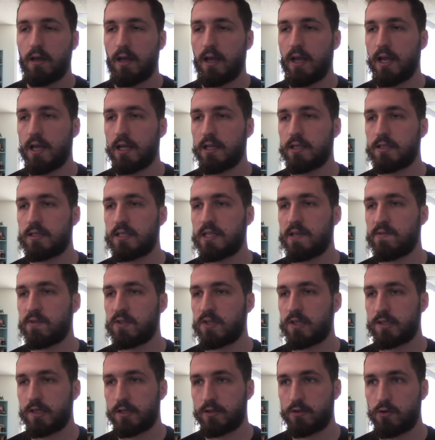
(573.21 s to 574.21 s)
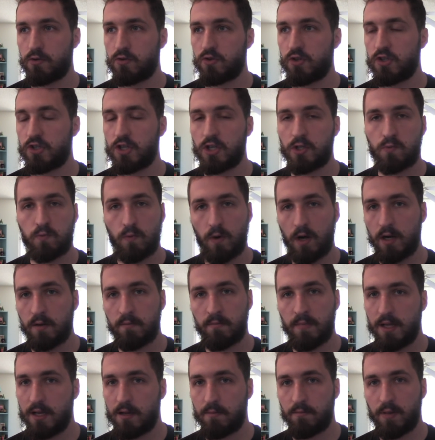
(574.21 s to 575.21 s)
And Steven's just like, so she just wanted
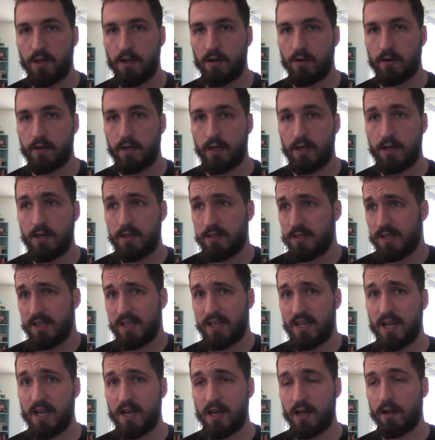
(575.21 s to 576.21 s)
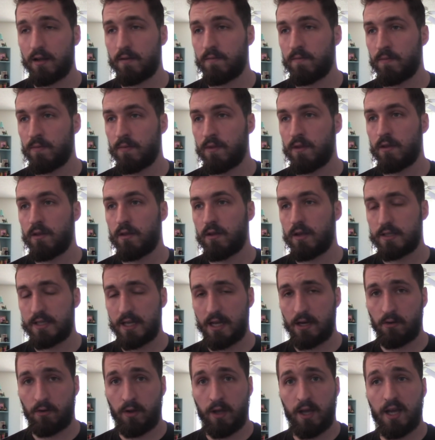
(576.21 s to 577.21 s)
me to be your kid? And he's like, yeah. Is
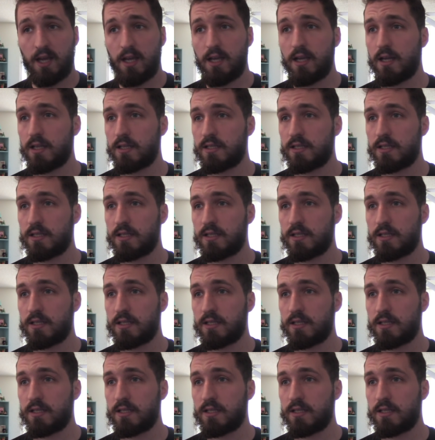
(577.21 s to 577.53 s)
that okay?